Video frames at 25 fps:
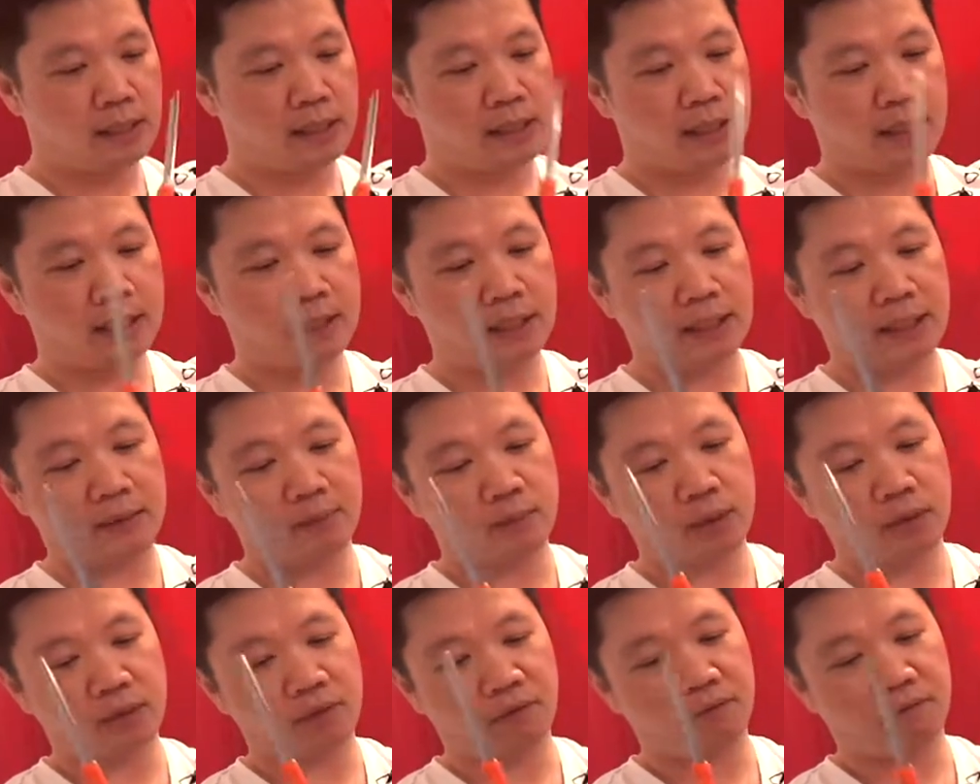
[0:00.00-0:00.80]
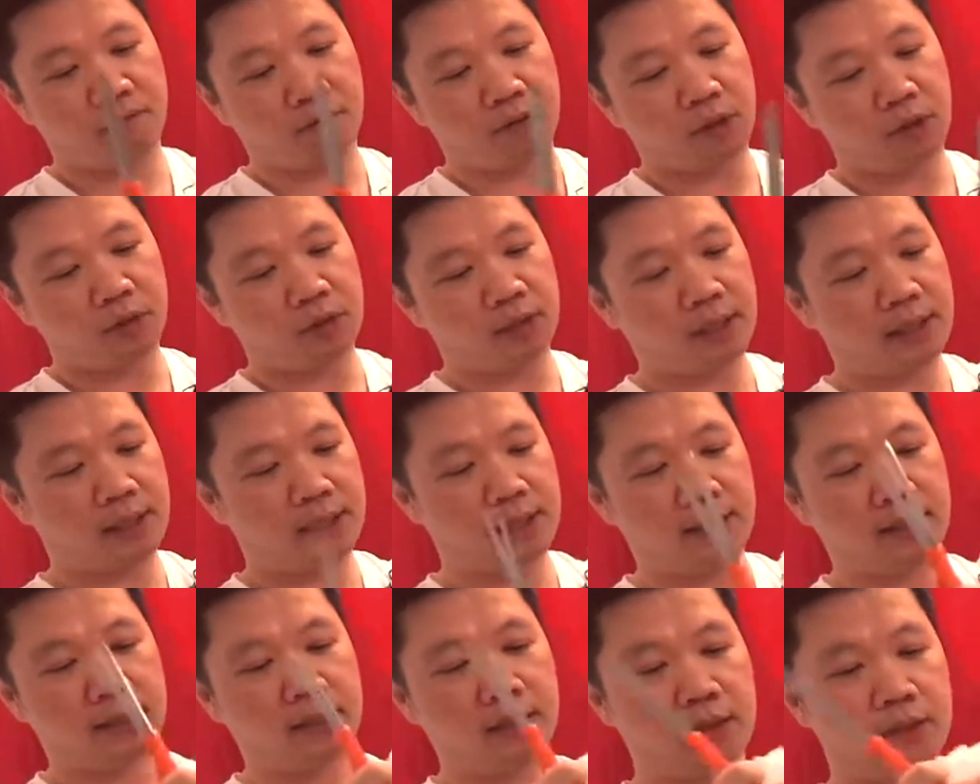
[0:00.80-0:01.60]
And then I'm gonna fold it
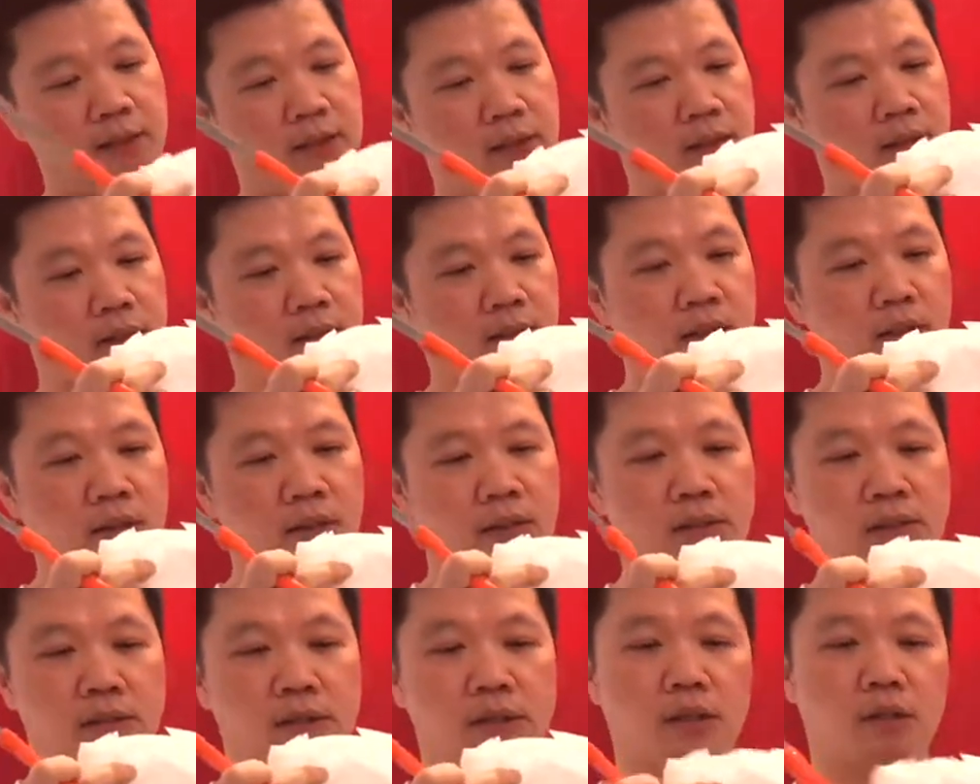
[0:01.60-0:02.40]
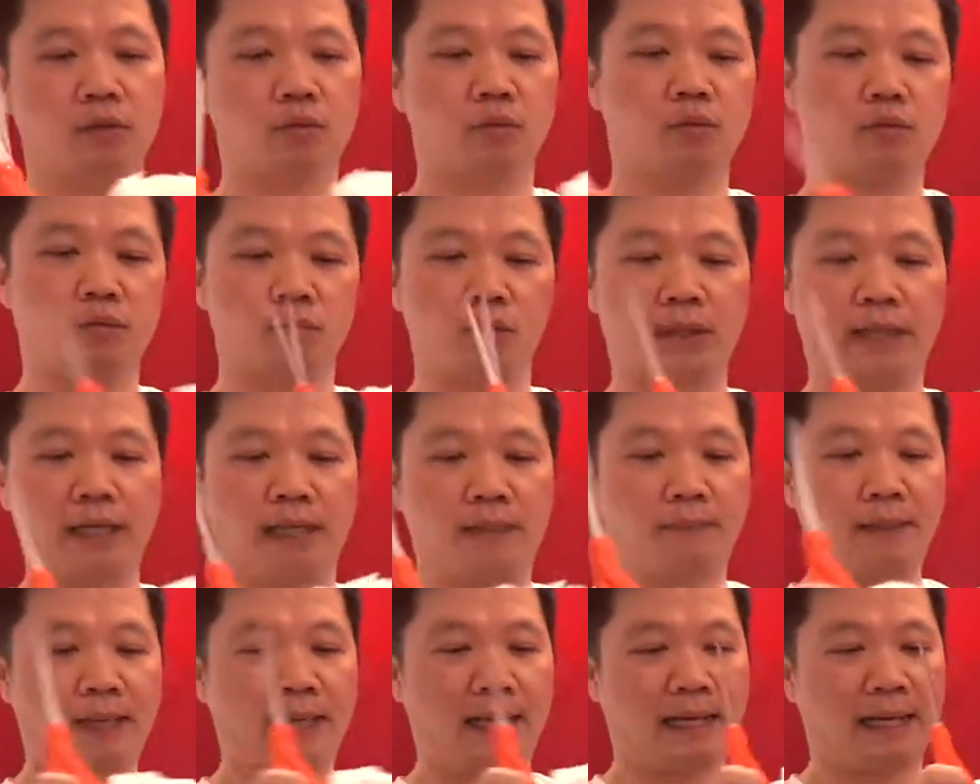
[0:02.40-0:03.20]
in. So we
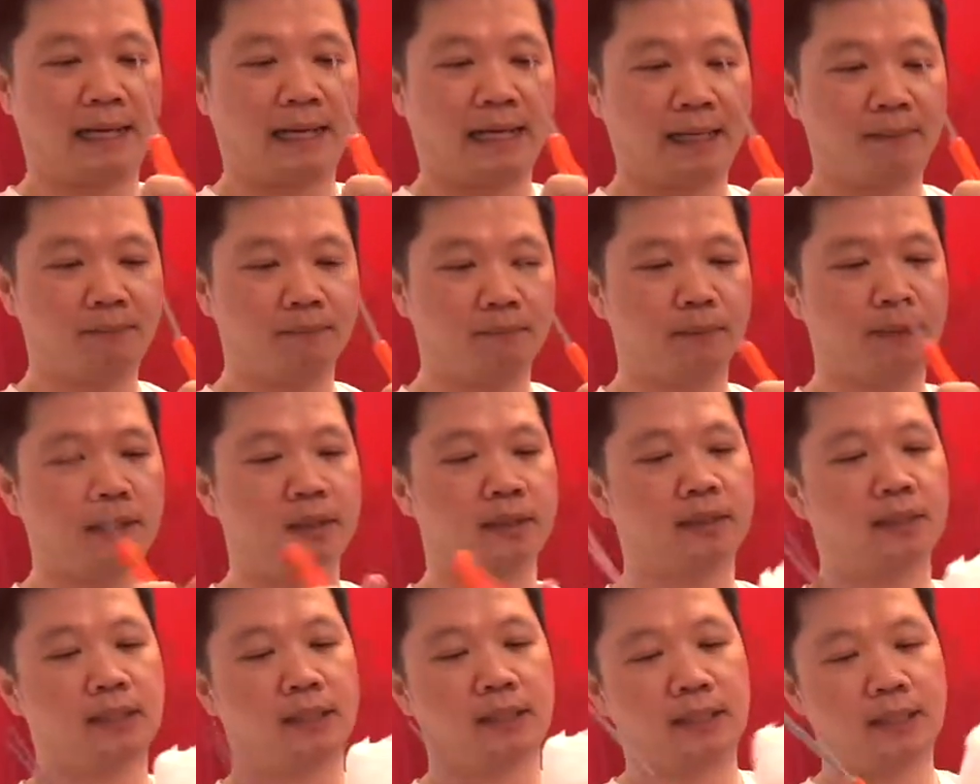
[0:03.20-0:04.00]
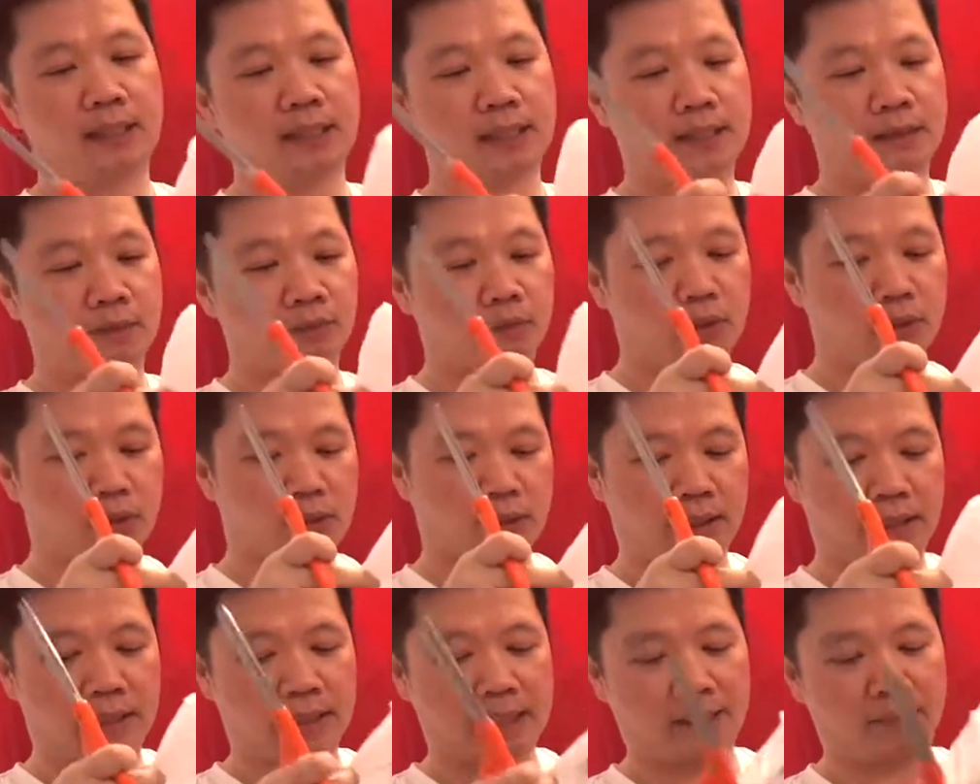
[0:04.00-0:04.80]
have half. And then we're
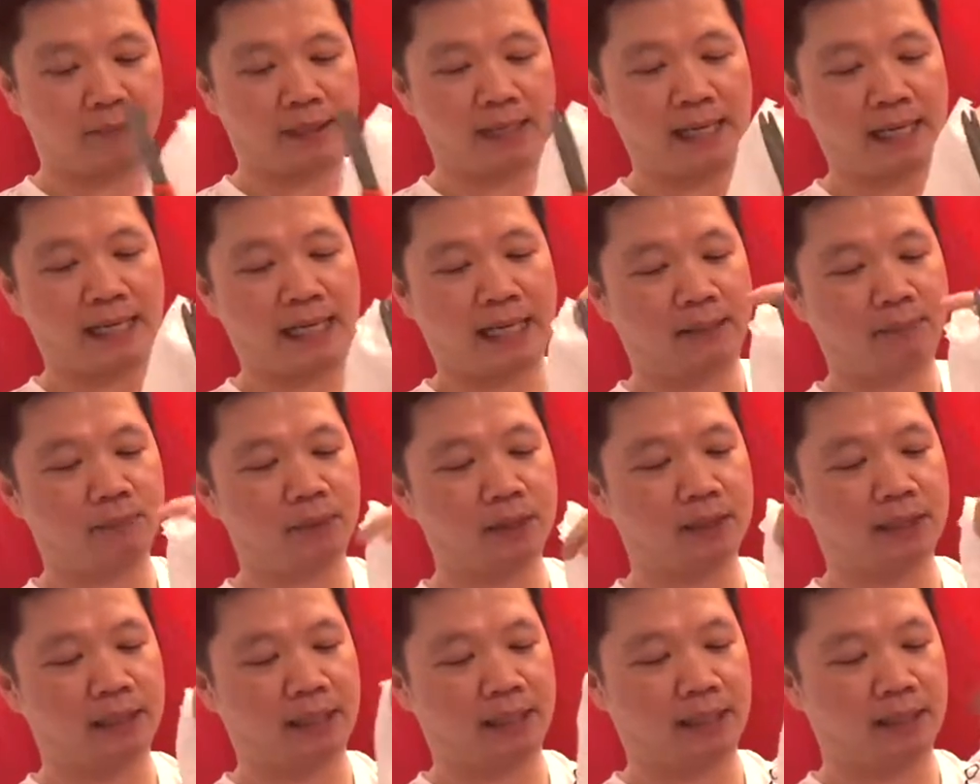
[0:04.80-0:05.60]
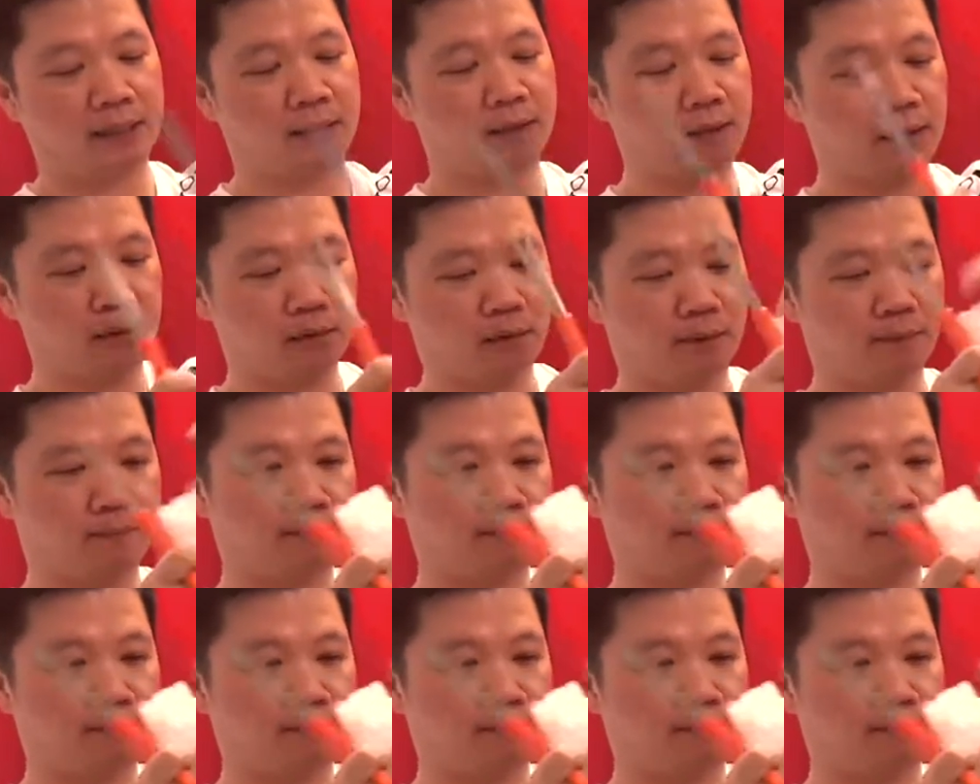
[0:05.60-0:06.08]
gonna have half again.